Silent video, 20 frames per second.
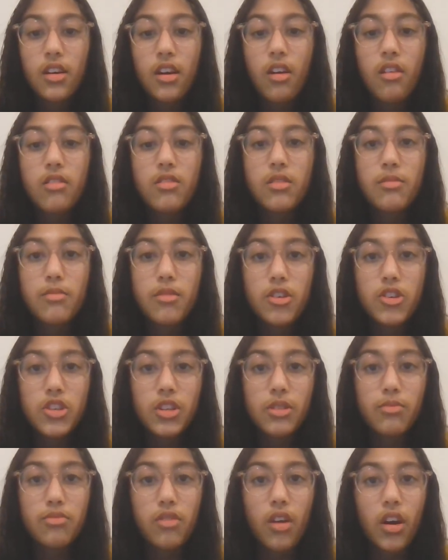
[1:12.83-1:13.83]
are an
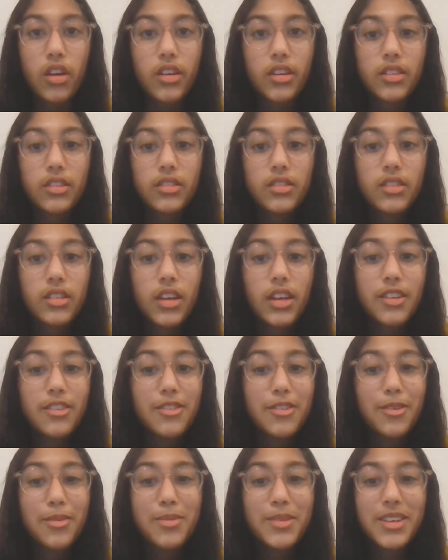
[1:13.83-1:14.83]
emerging product, and
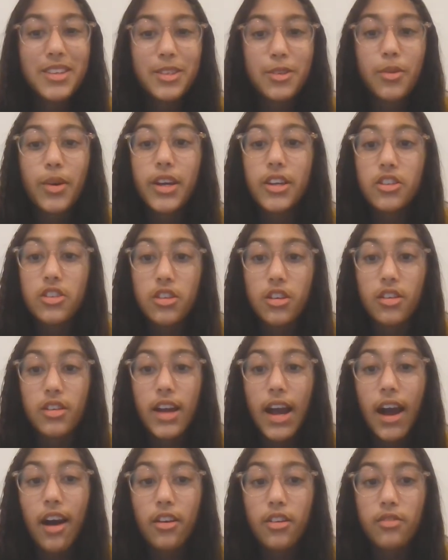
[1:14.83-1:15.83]
nobody is quite sure
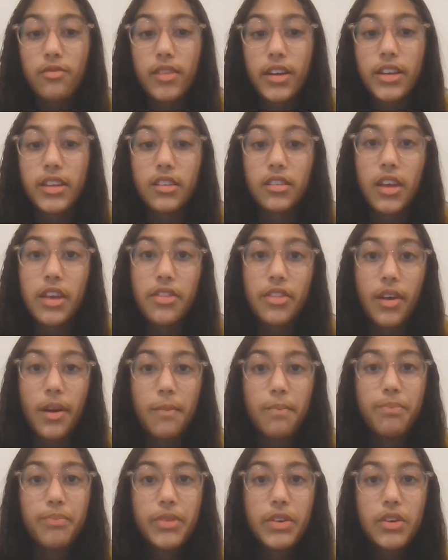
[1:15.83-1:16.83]
how to regulate
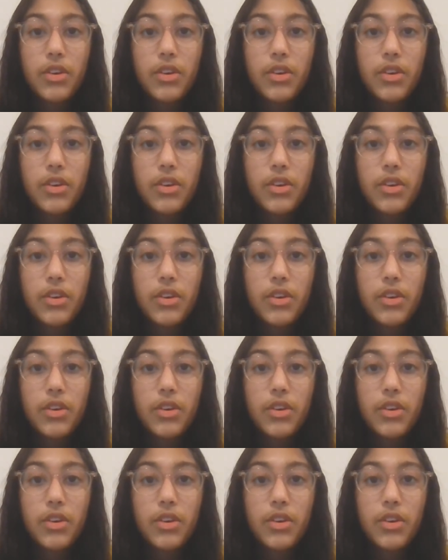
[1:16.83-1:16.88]
them